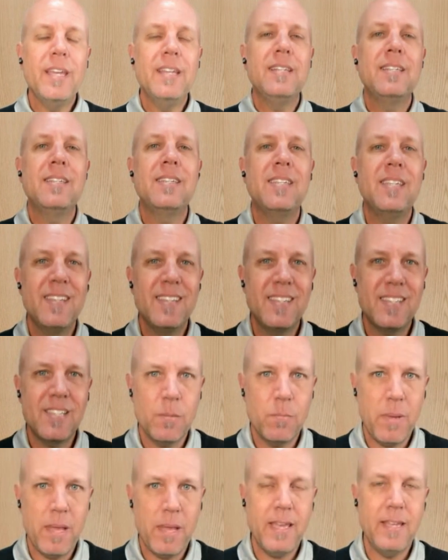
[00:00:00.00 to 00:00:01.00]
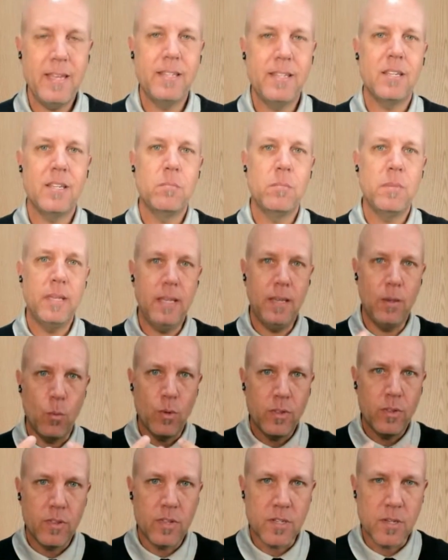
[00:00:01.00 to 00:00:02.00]
anticipating me
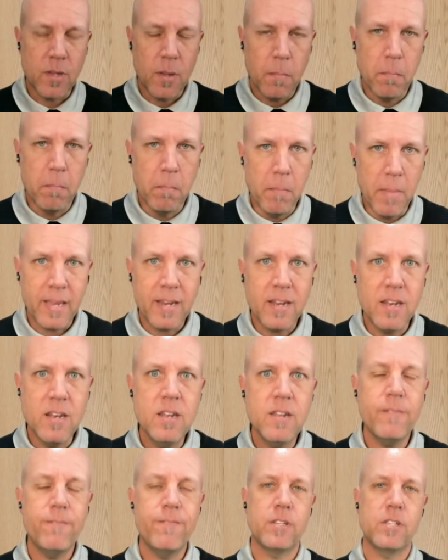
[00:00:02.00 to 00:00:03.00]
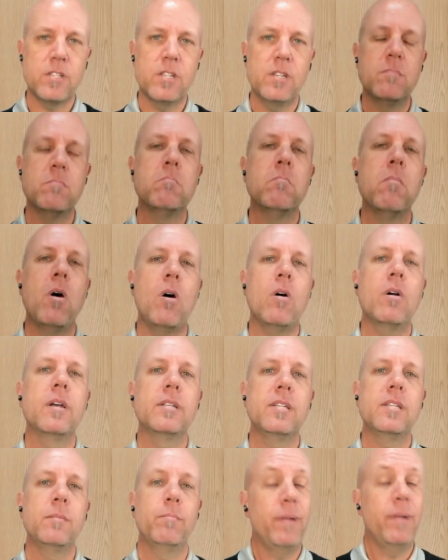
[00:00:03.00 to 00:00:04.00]
with this magnificent
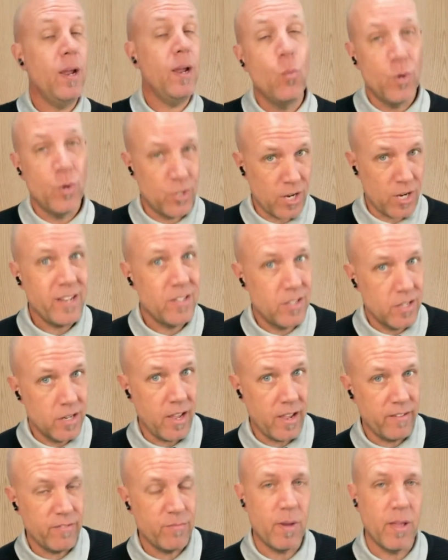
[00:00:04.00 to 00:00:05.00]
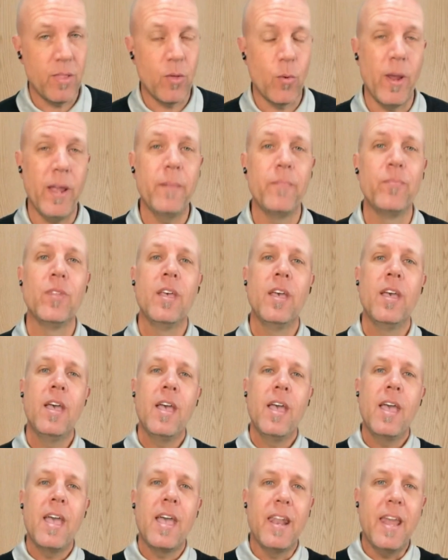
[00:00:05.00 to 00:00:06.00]
marketing plan, which I did have, by the way,
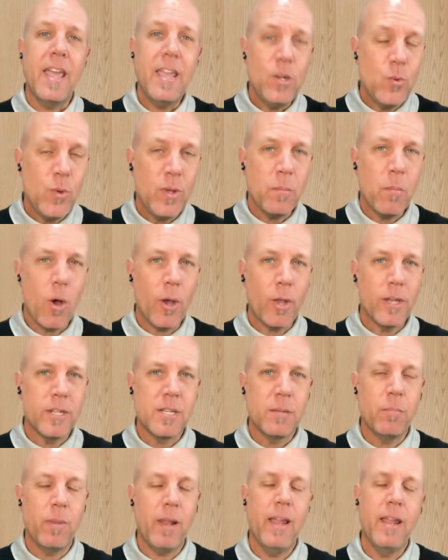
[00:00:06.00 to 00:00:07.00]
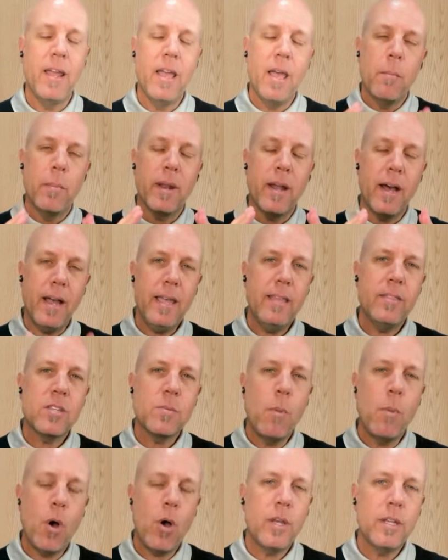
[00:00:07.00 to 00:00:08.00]
an 8-week marketing plan. But I had
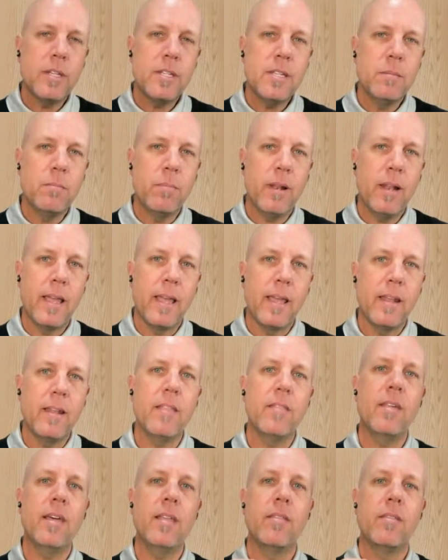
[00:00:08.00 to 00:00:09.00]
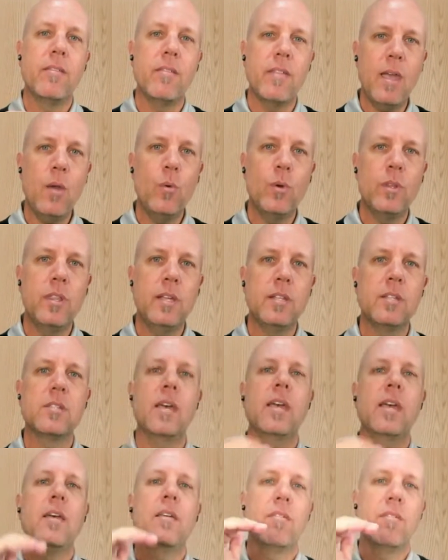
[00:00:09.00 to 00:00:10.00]
this marketing plan that they would then
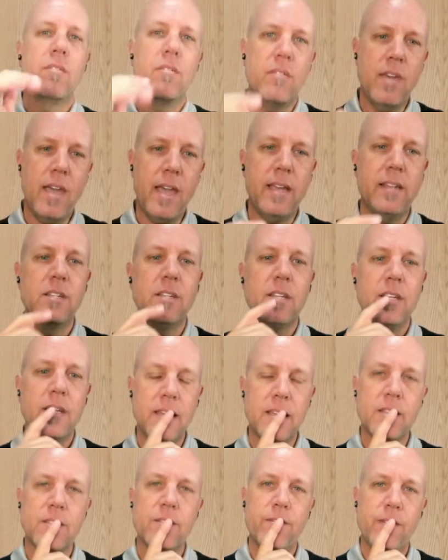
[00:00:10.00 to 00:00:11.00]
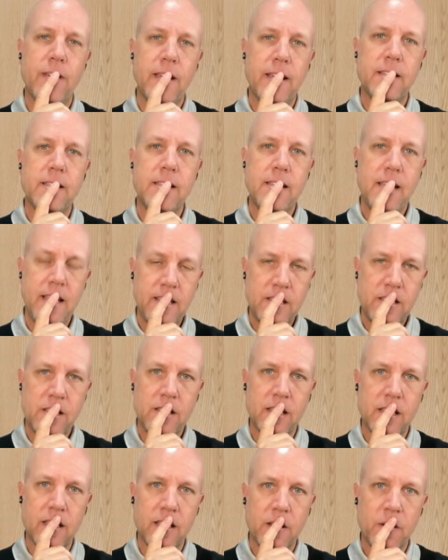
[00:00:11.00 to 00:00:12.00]
say, that is
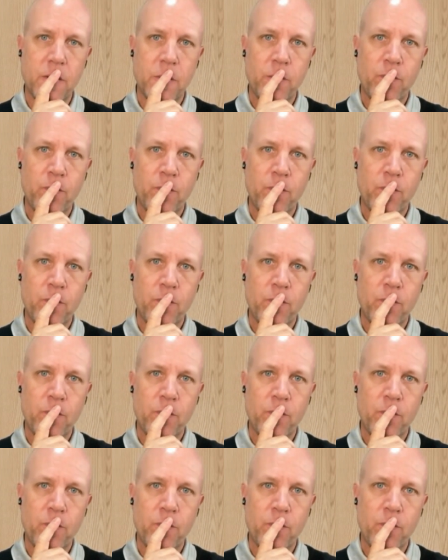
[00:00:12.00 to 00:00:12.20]
fantastic.